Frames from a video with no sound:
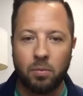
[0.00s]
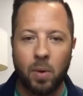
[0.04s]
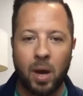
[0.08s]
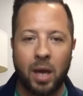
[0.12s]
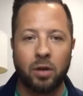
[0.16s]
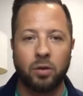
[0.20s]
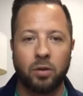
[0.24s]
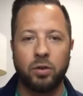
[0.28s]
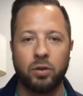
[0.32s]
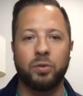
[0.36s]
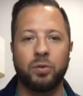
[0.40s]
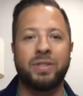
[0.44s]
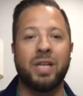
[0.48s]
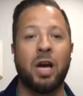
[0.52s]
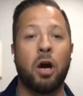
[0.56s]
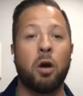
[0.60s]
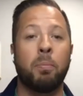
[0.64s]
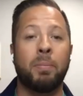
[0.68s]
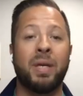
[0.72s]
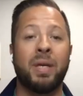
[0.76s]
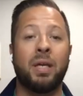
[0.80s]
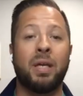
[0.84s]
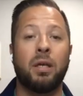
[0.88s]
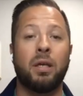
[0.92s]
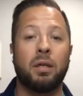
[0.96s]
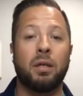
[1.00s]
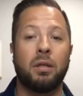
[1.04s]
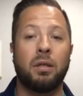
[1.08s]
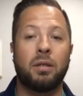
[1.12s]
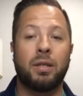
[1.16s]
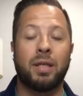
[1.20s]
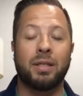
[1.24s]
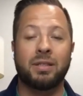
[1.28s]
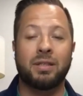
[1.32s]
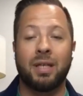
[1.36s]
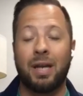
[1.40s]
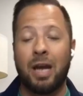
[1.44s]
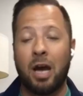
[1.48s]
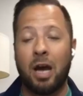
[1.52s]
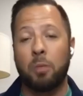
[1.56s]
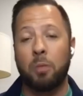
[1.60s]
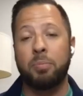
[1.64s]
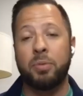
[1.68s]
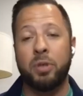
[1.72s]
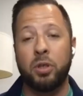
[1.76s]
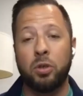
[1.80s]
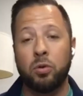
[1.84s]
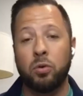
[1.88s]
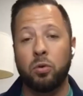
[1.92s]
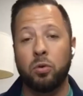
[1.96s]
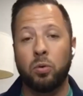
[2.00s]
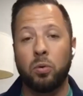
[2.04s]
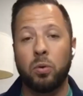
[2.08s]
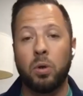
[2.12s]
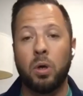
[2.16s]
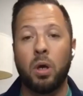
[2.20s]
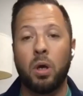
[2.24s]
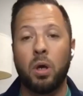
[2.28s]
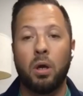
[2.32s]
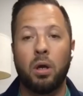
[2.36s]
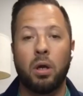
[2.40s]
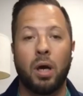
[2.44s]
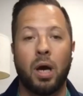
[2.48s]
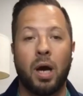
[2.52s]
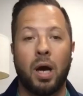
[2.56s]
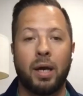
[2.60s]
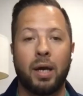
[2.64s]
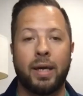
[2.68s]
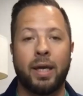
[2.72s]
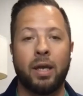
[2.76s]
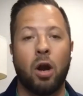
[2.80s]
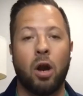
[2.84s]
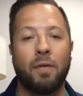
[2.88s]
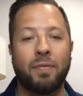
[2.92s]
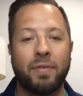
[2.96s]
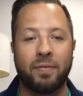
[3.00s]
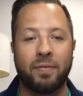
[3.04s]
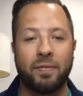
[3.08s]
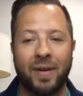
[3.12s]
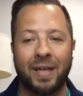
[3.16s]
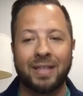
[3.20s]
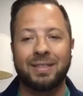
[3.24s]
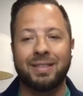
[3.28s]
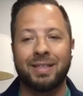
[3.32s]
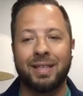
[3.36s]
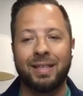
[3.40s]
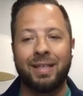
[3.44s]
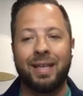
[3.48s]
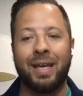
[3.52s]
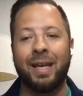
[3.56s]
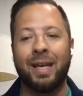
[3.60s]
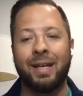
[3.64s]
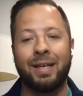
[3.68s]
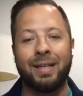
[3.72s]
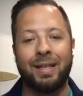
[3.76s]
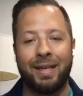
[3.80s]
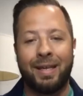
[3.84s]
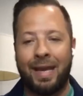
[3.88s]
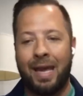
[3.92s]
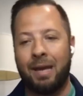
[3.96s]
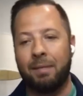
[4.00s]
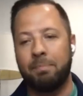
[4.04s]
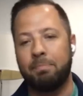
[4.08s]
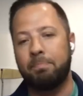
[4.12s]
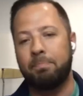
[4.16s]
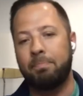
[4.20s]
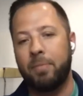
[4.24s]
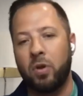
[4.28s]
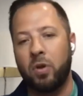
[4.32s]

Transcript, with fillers: Why don't you tell me that's going to help you uh, get the fence and get in the game?